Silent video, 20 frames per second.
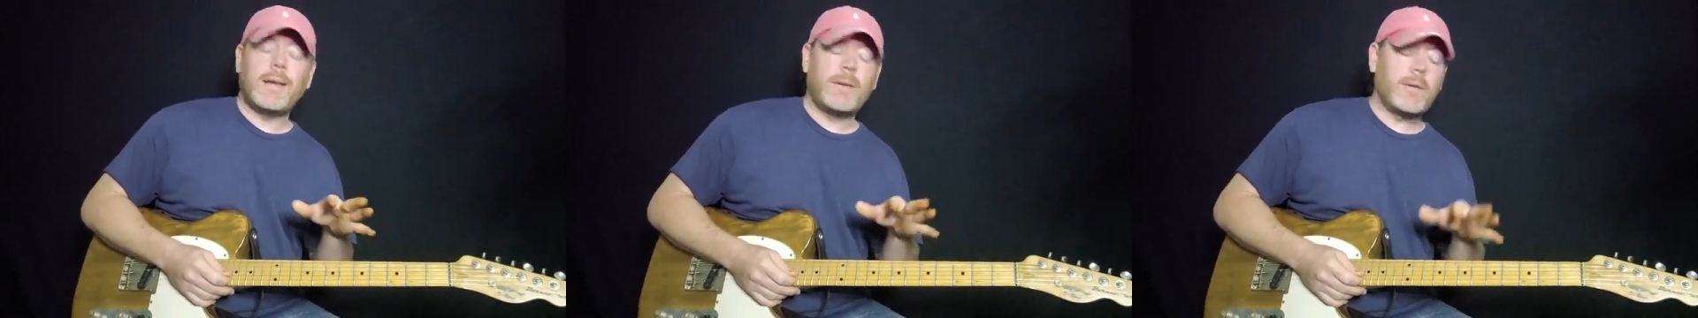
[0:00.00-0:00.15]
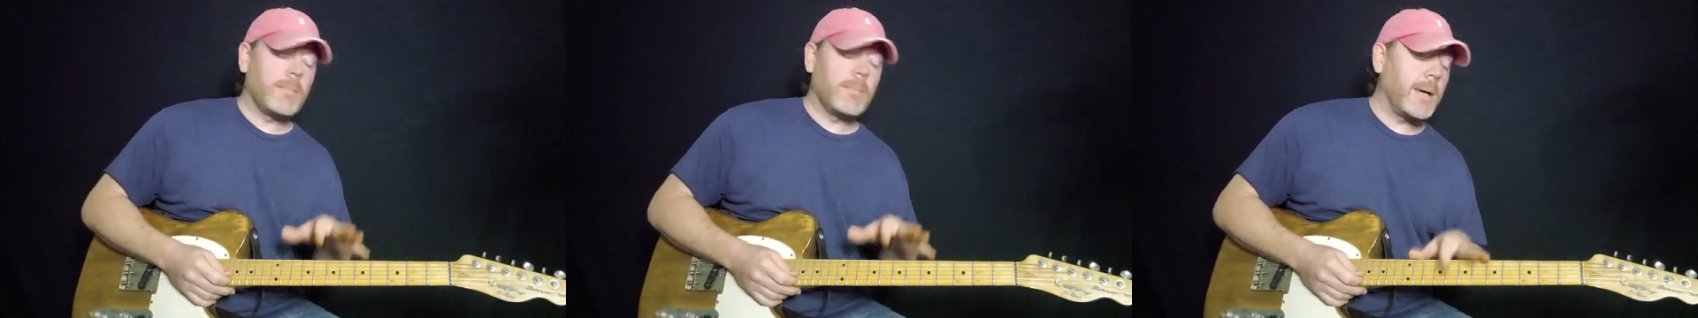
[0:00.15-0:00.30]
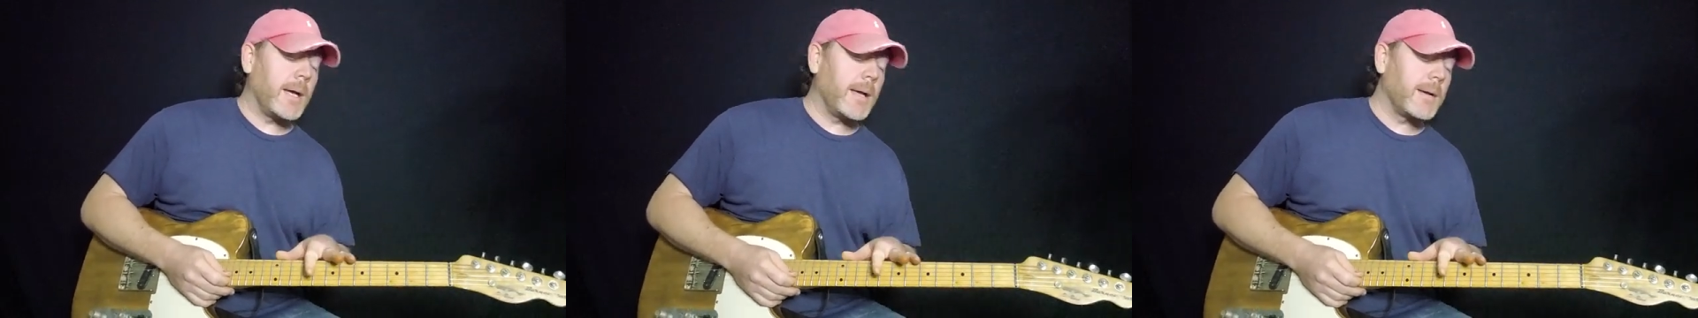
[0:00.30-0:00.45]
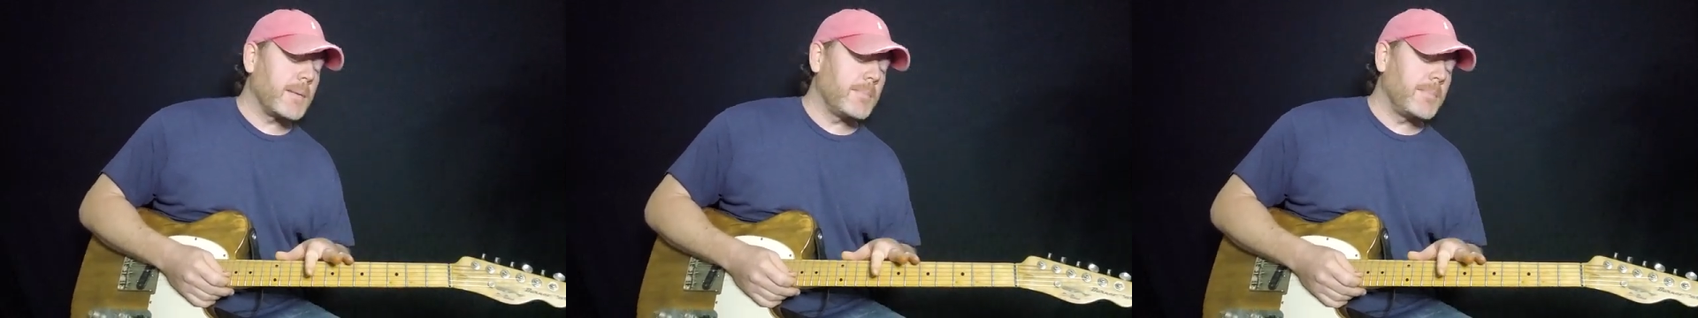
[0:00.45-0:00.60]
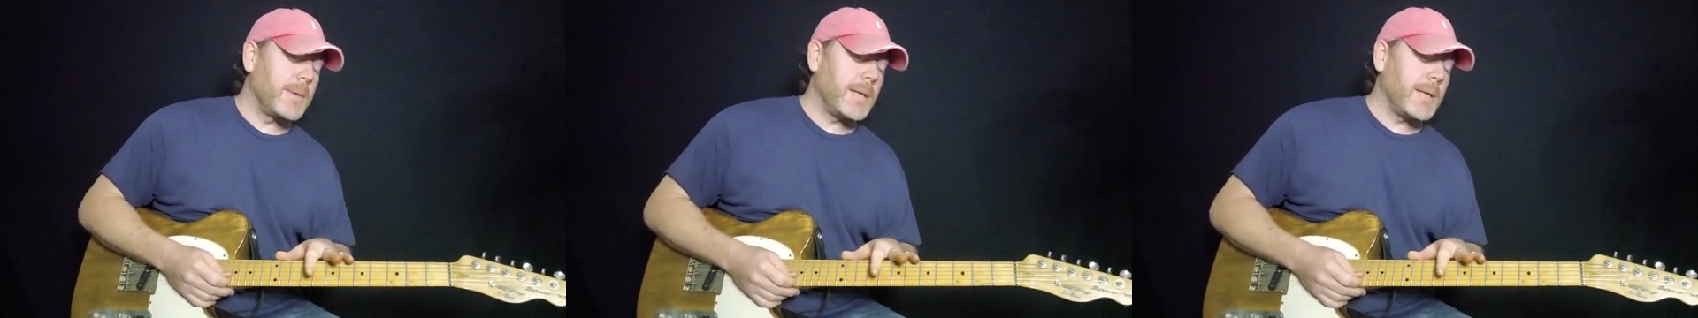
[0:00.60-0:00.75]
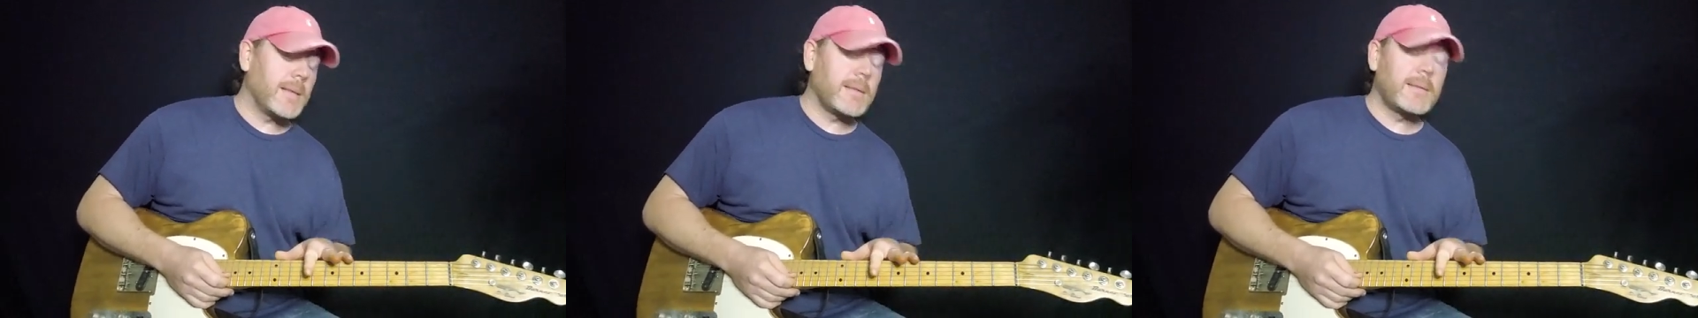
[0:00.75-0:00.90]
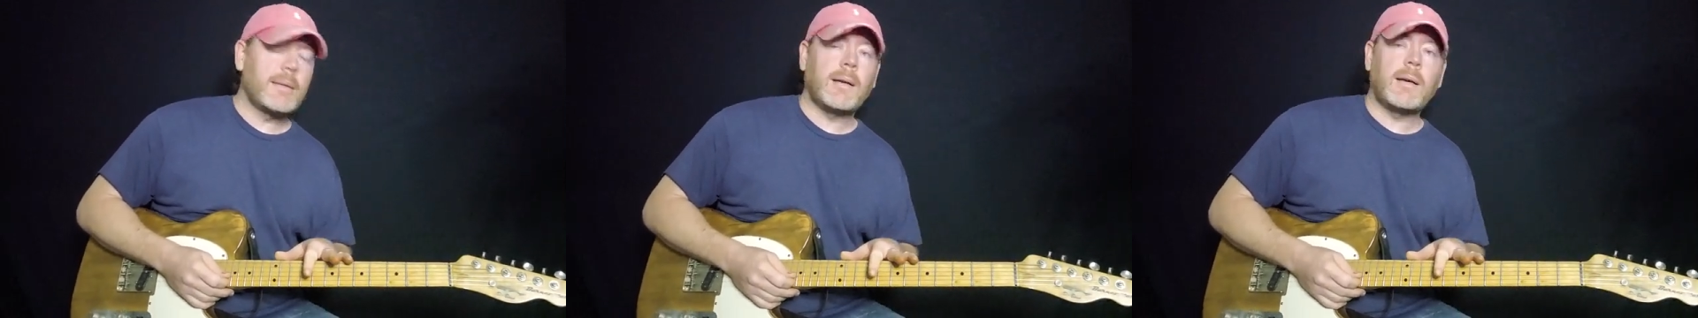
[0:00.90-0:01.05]
and your minor
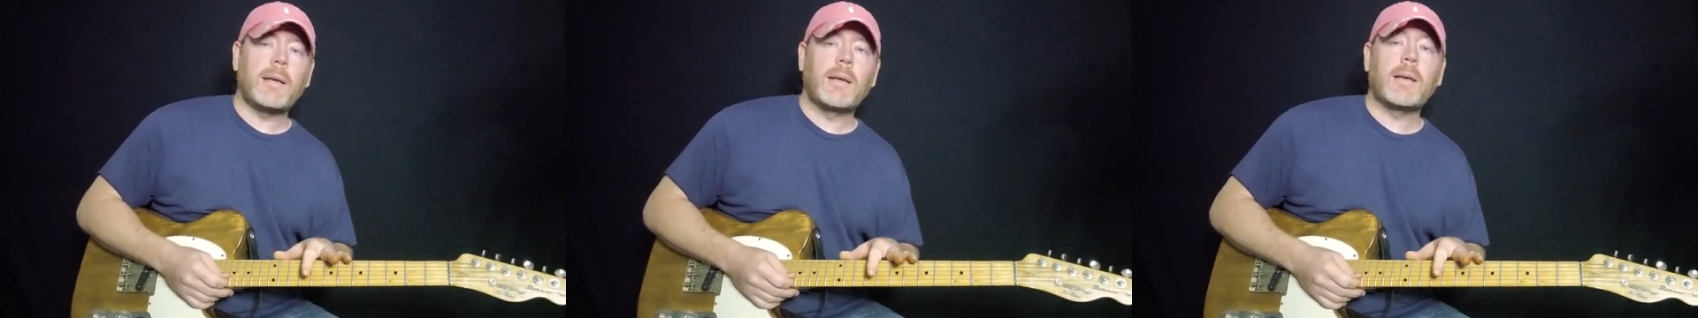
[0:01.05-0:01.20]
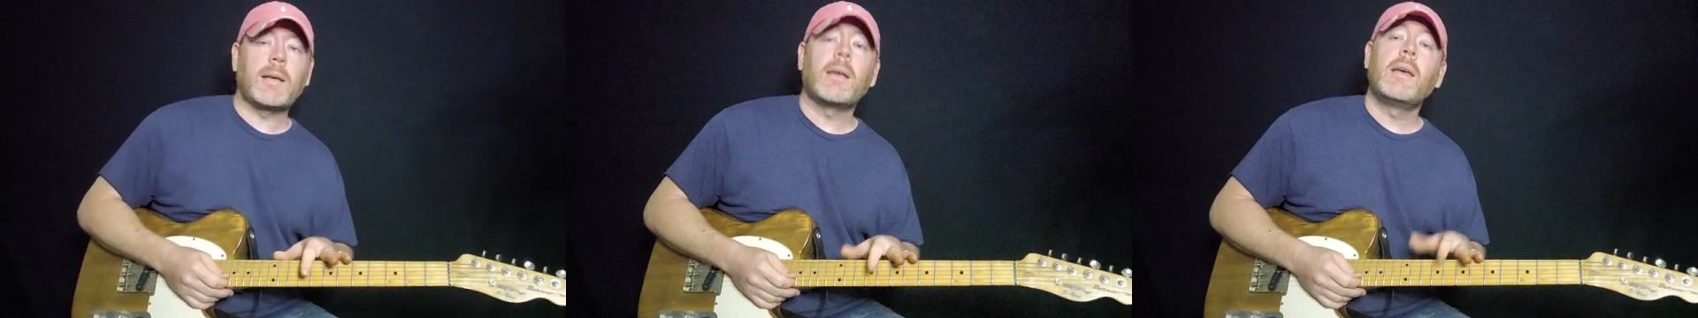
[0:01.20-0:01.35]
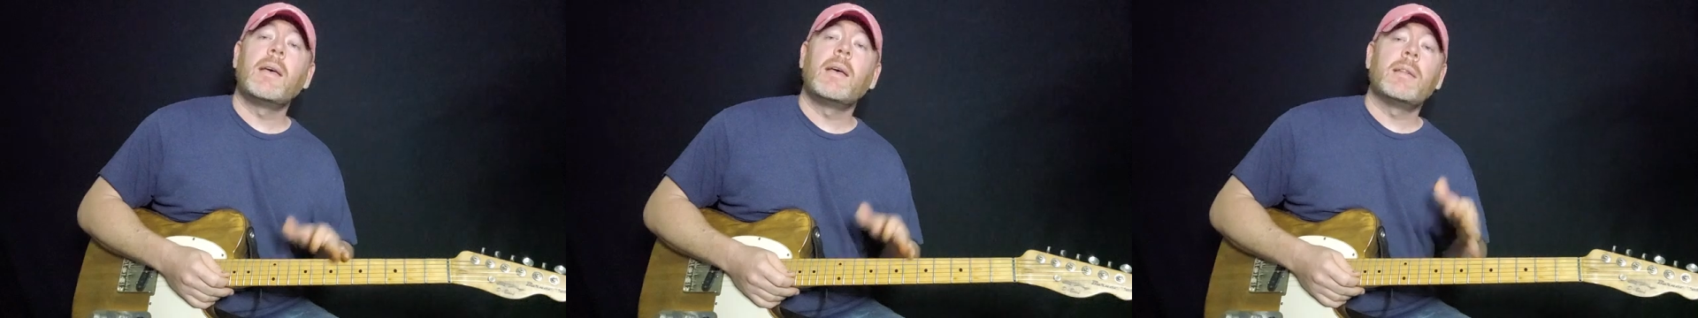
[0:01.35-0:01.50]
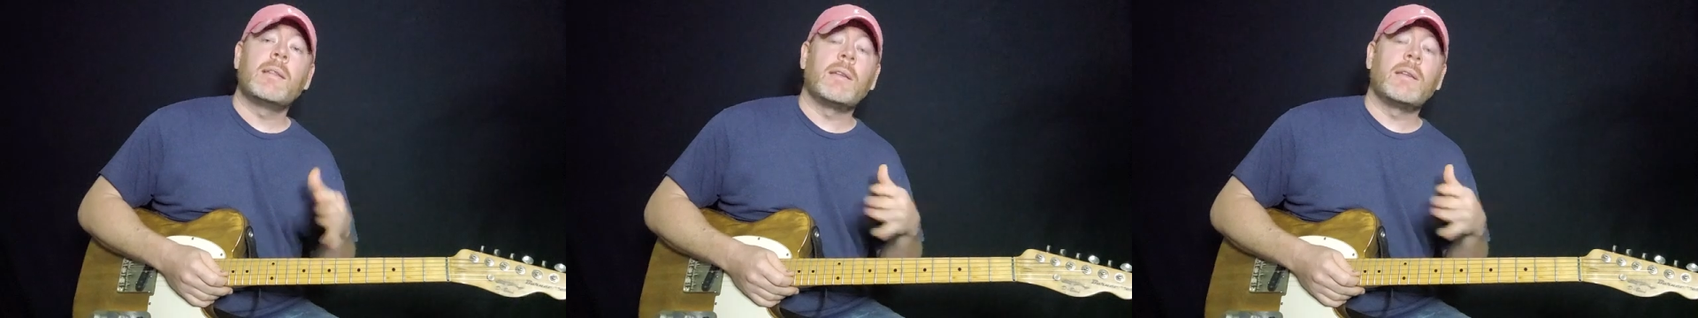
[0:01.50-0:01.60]
pentatonic,